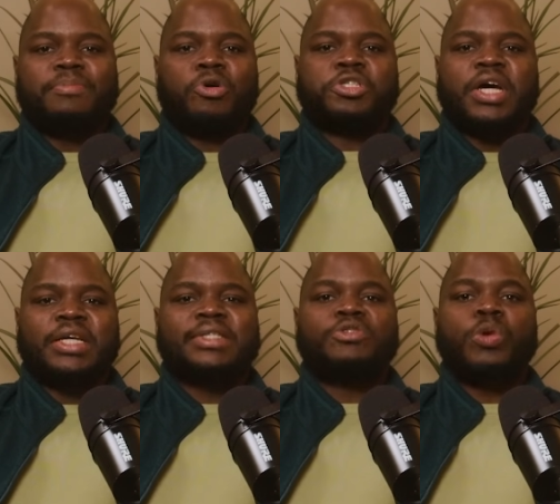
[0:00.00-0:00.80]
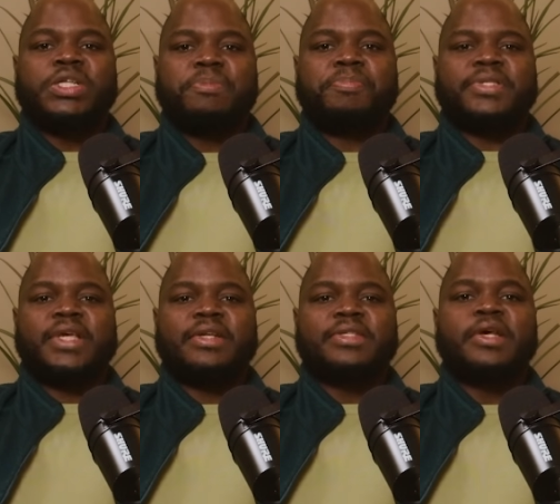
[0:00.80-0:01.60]
much as
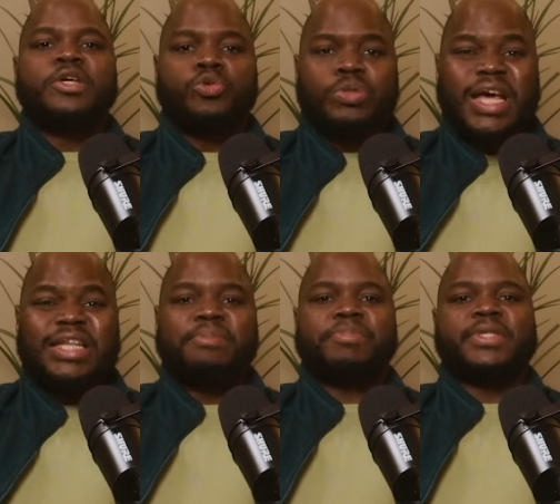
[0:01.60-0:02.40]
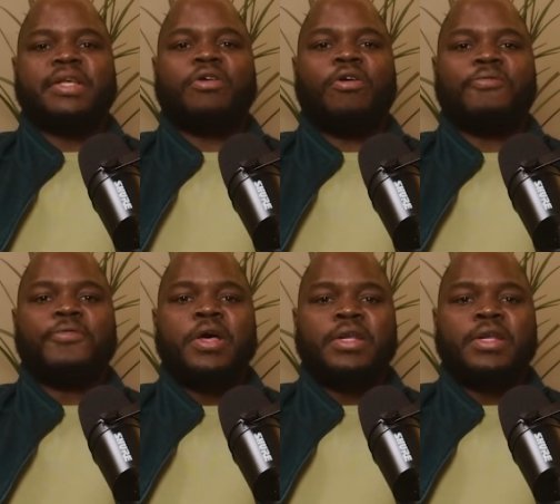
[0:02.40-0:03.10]
20% to 30% of